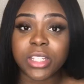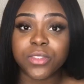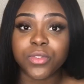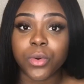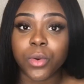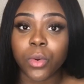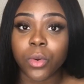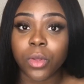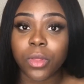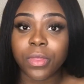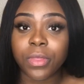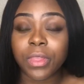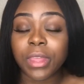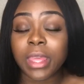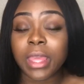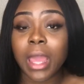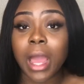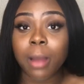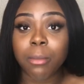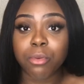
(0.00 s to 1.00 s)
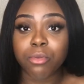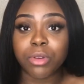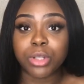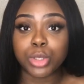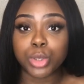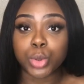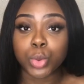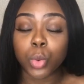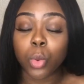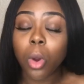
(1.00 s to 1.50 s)
for the
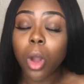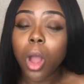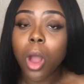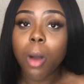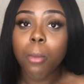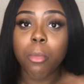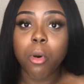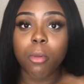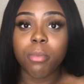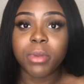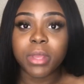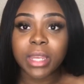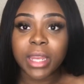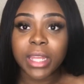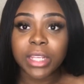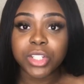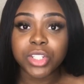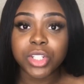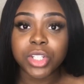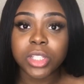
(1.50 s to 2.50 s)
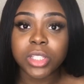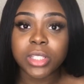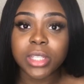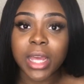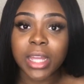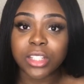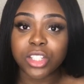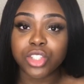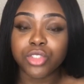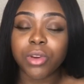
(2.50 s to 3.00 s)
Aboriginal populations,
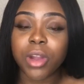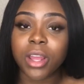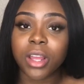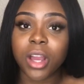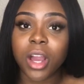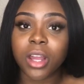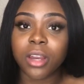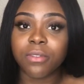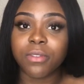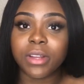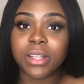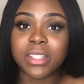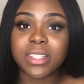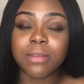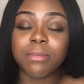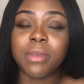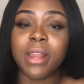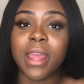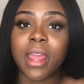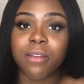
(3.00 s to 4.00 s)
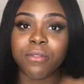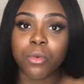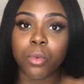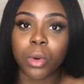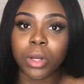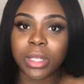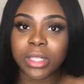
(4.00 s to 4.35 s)
and to try and kind of assimilate everyone